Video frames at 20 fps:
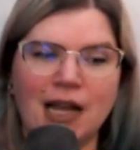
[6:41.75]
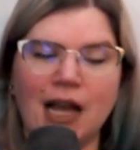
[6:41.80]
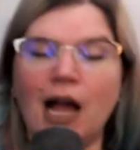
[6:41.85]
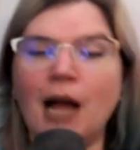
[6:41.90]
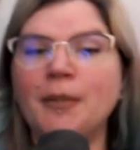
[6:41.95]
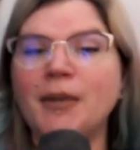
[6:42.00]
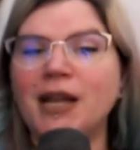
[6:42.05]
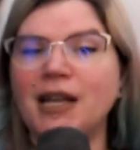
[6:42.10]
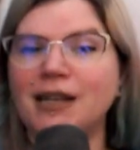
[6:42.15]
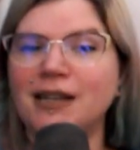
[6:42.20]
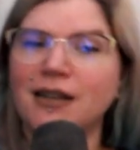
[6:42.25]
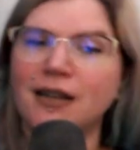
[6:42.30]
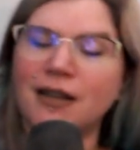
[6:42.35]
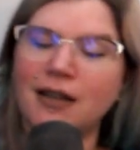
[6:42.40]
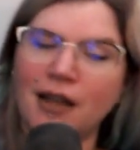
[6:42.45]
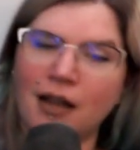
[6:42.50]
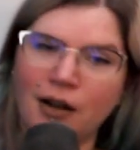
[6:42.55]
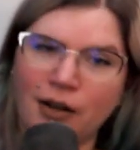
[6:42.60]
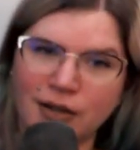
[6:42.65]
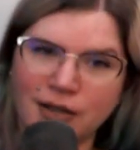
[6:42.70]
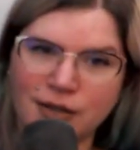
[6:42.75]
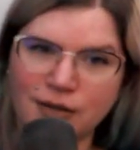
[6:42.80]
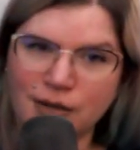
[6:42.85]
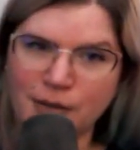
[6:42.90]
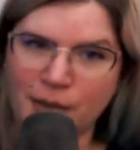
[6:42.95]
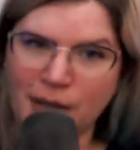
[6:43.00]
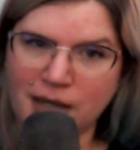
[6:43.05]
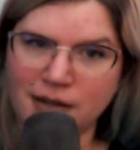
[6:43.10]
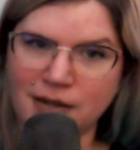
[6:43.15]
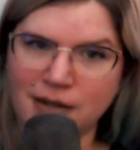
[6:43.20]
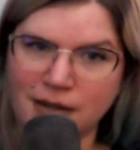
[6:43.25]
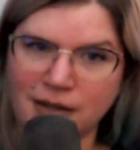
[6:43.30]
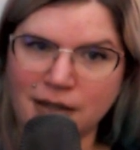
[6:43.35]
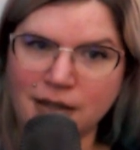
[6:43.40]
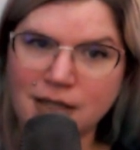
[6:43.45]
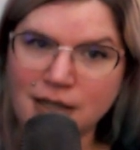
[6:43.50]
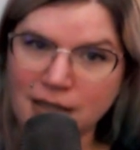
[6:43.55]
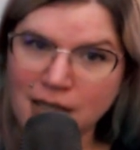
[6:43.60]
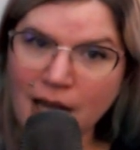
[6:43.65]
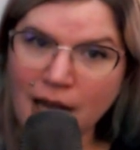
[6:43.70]
I mean, it also depends on the
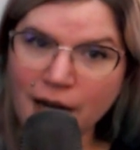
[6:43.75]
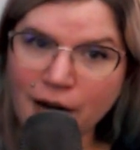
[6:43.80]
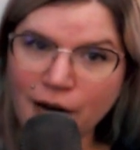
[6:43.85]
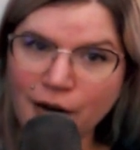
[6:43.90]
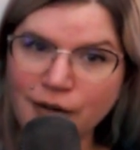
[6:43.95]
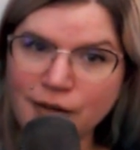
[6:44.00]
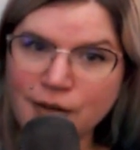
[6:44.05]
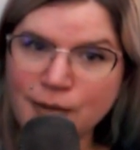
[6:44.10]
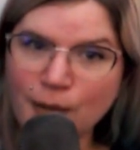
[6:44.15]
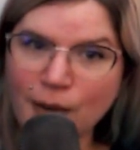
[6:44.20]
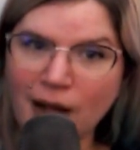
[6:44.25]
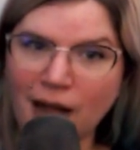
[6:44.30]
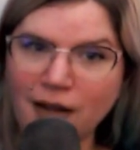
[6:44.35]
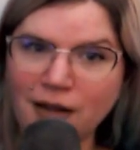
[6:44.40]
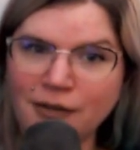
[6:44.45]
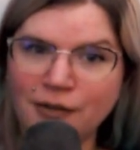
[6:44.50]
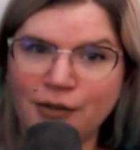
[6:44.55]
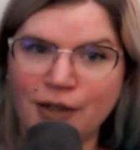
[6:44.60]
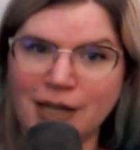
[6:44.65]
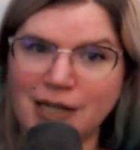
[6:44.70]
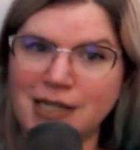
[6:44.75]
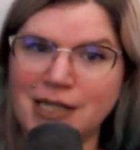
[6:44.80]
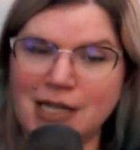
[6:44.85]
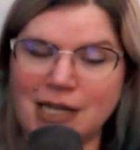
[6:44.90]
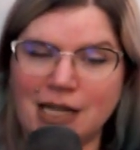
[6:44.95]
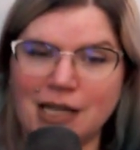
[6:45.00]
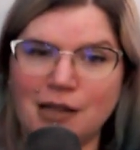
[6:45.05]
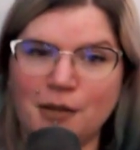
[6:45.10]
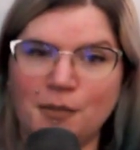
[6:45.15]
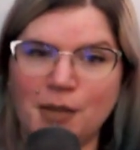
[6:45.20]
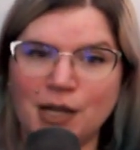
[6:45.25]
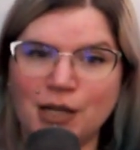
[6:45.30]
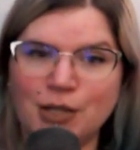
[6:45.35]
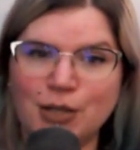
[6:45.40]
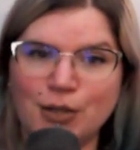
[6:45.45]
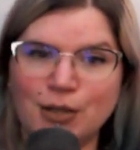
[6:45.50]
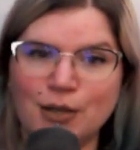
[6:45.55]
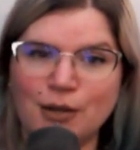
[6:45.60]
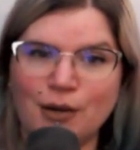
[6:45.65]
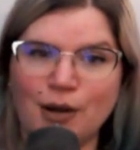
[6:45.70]
designer as well, if they stick in the
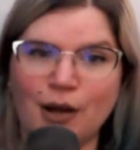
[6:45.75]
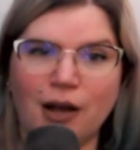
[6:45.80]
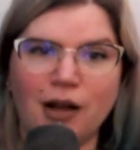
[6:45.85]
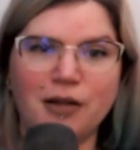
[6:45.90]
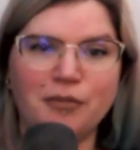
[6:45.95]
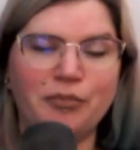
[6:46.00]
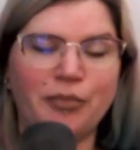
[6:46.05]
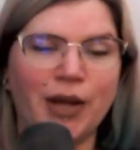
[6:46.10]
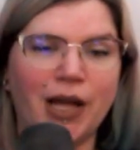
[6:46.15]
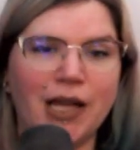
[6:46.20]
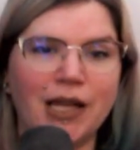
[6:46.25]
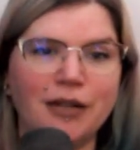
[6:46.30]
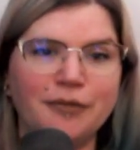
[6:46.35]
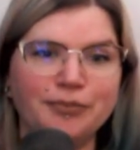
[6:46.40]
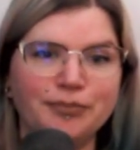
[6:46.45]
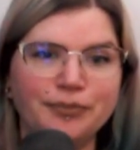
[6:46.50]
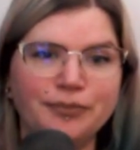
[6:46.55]
pictures or not, but